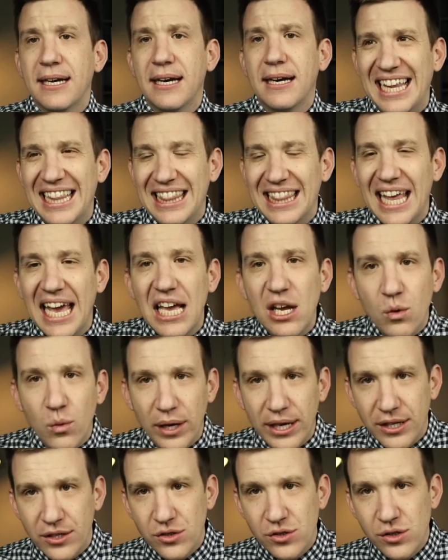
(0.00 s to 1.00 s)
that
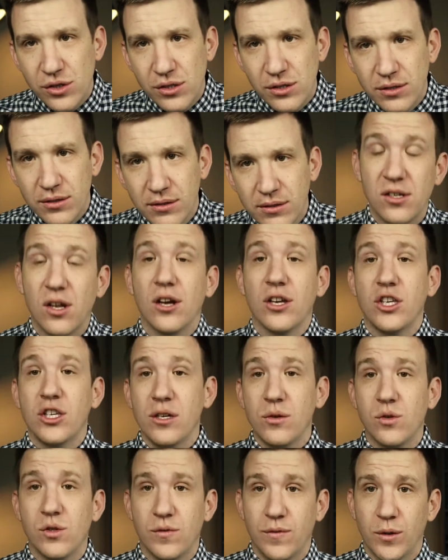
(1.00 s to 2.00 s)
language is not
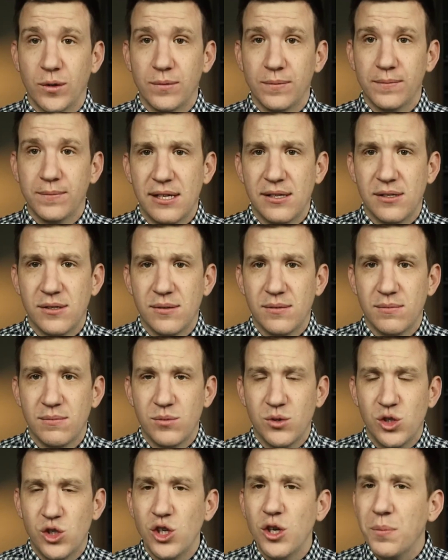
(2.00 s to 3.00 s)
useful. It's
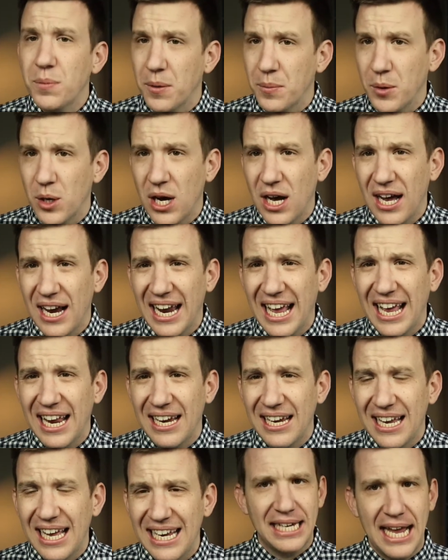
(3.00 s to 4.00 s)
super broad
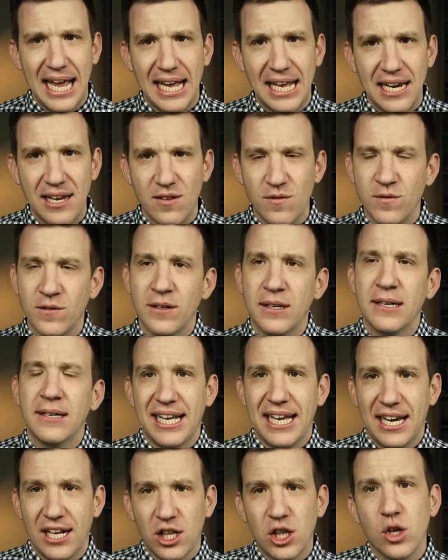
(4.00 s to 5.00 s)
and negative. They
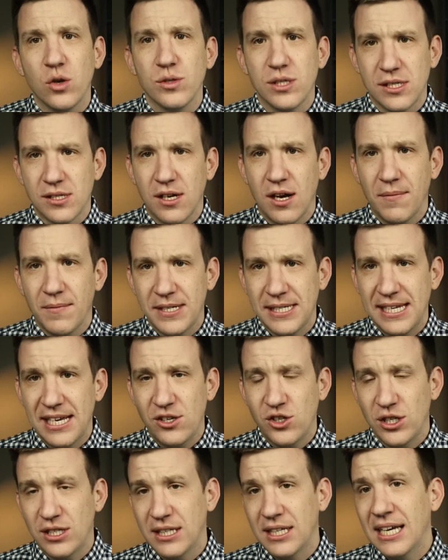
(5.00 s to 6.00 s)
kind of close this
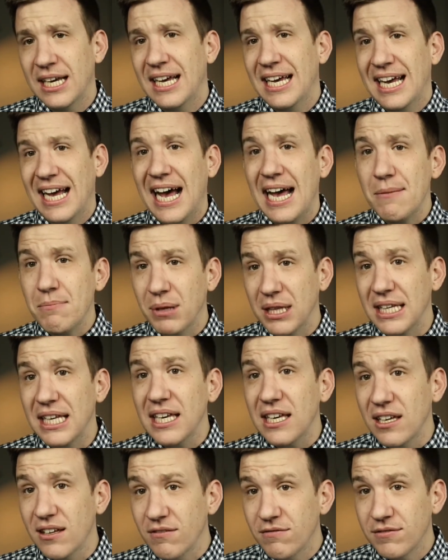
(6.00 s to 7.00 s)
conversation. I
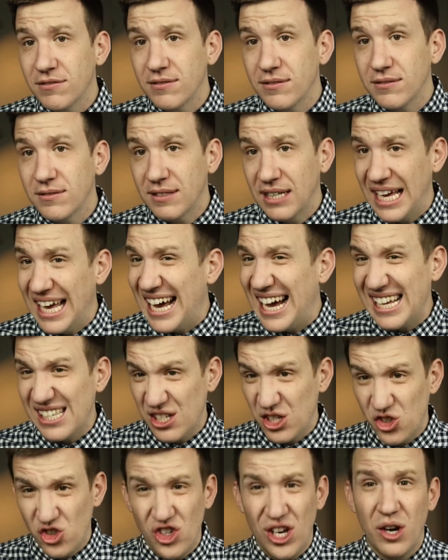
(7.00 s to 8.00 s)
believe,
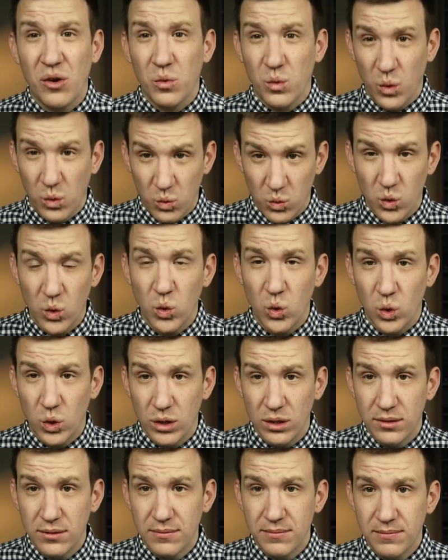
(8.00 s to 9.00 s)
as a general
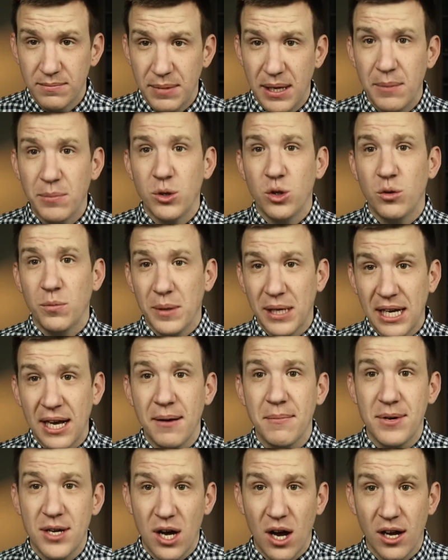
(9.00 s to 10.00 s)
rule, people who
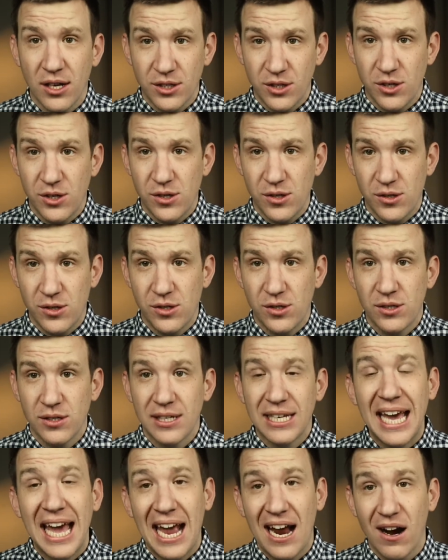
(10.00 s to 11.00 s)
become doctors
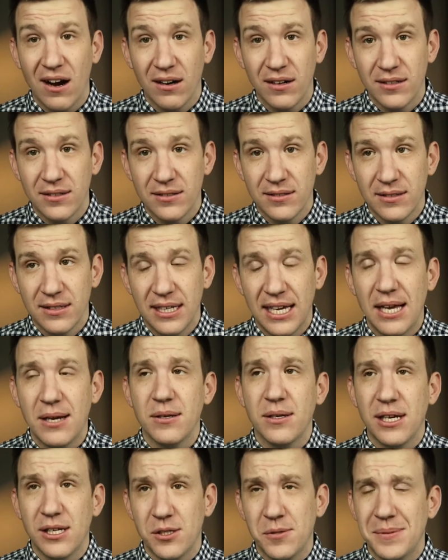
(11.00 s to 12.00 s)
care.
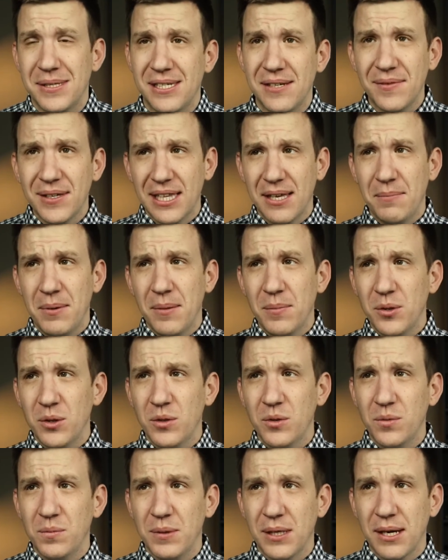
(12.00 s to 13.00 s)
And specifically people
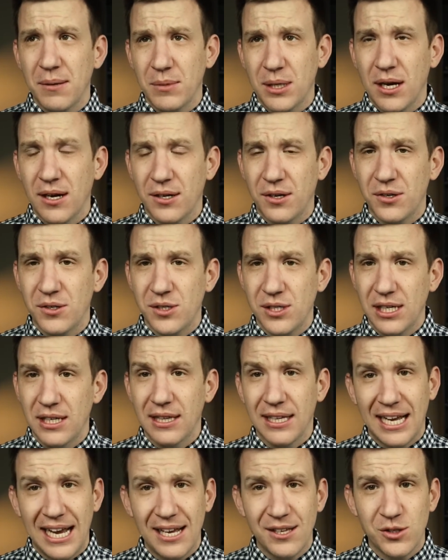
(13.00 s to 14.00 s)
who become doctors
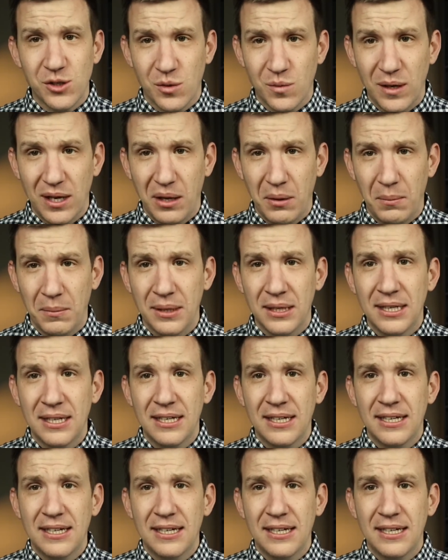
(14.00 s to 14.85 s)
in the cancer realm,